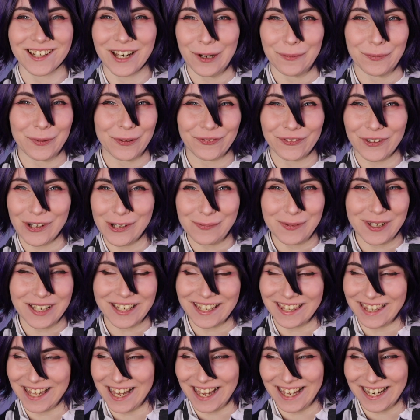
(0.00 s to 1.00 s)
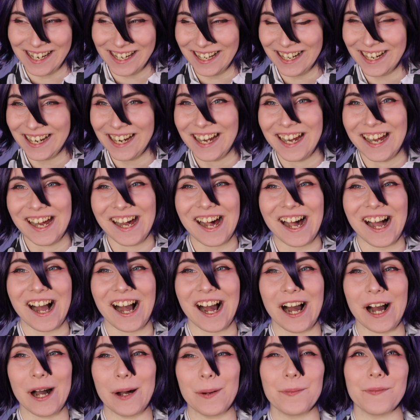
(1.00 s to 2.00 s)
homophobic then.
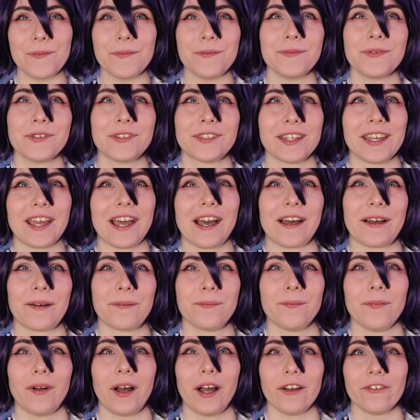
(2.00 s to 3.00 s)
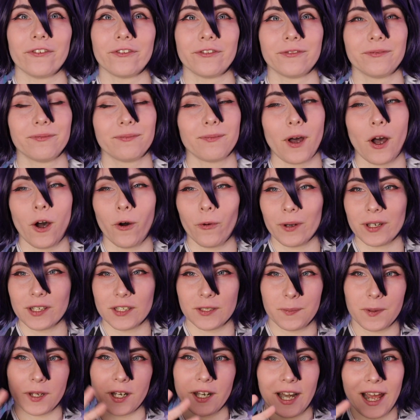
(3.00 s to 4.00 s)
Um, so yeah, I've
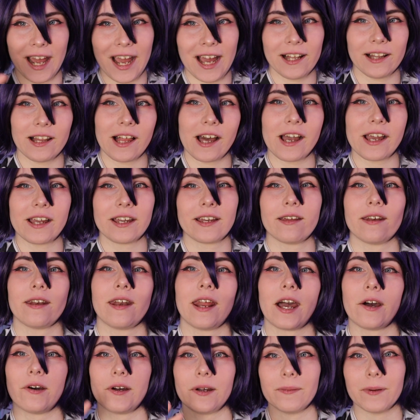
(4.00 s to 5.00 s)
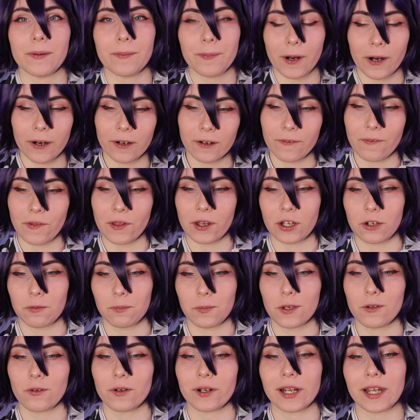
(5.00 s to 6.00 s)
always been an ally and now I'm a part of the
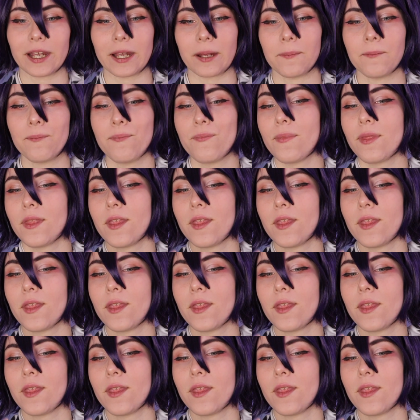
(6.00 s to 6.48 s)
community.